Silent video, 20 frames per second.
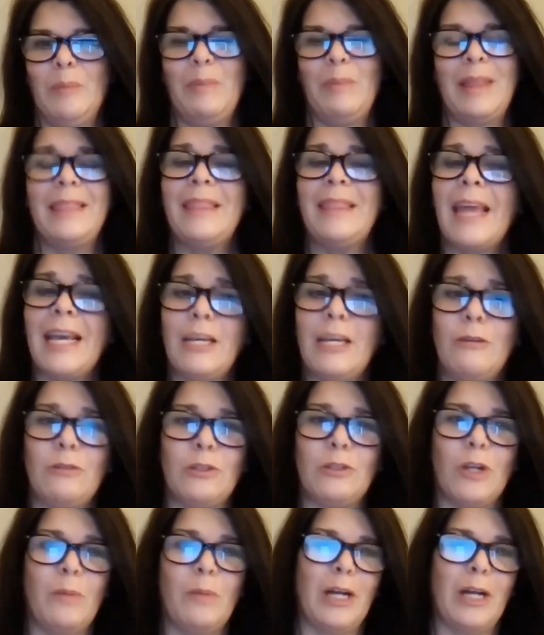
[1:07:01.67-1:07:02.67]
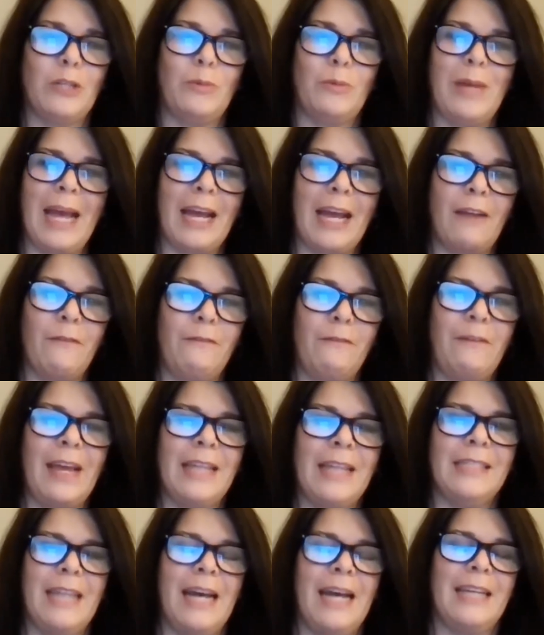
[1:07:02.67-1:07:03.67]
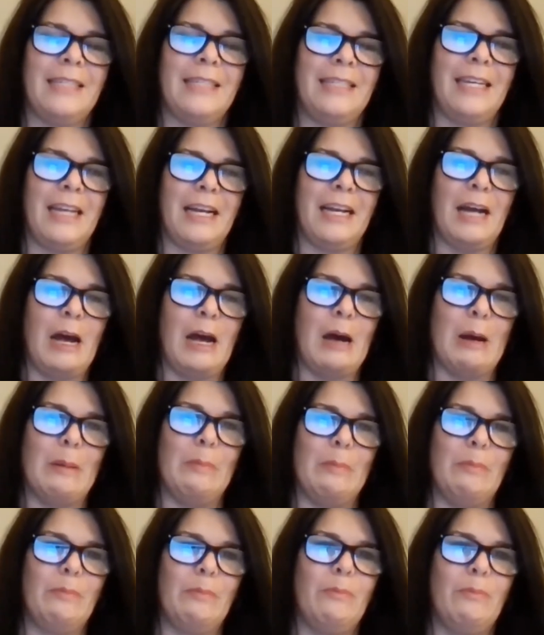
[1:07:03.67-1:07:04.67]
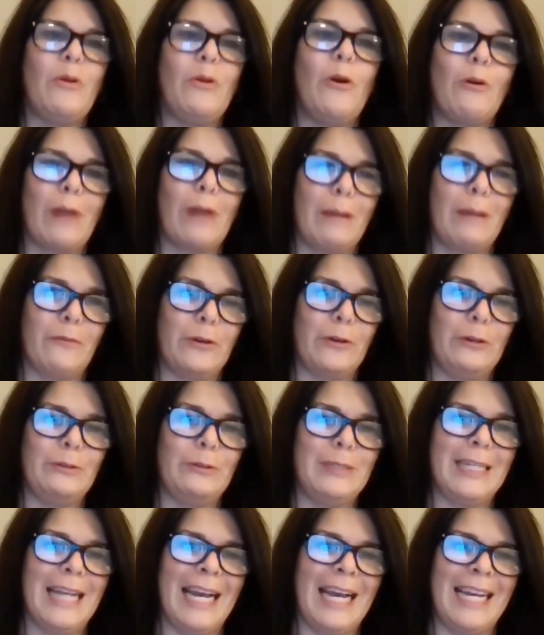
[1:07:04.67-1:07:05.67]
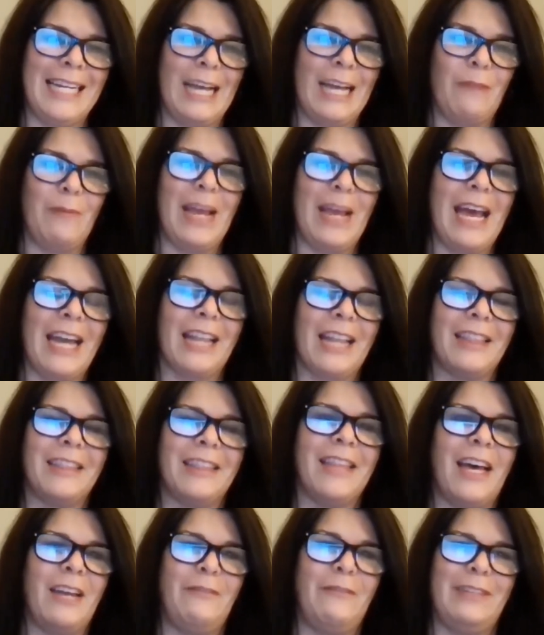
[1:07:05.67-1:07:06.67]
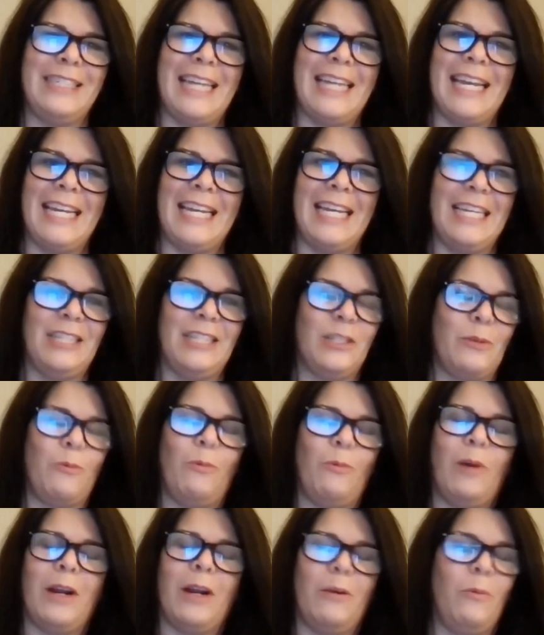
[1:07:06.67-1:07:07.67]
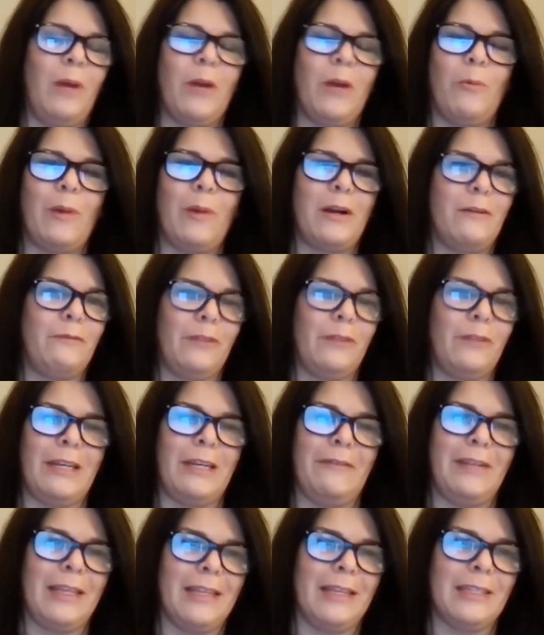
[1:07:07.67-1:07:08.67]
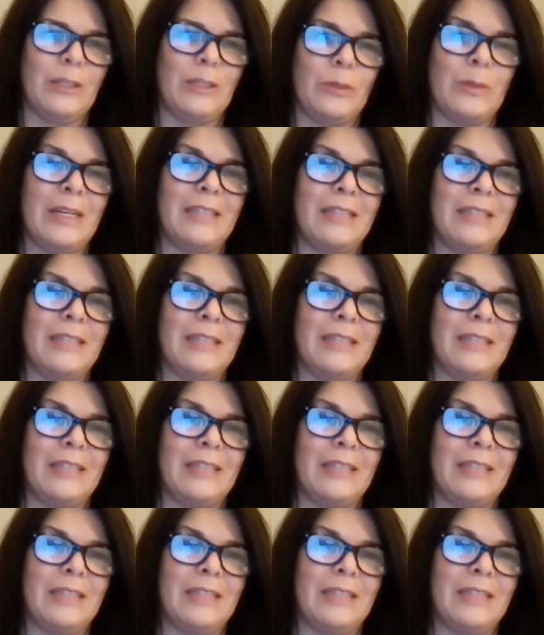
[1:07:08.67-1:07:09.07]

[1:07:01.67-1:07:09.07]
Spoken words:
But thank you so much. We had a fantastic program for you tonight, and we had a lot of attendees. So what a wonderful evening this was.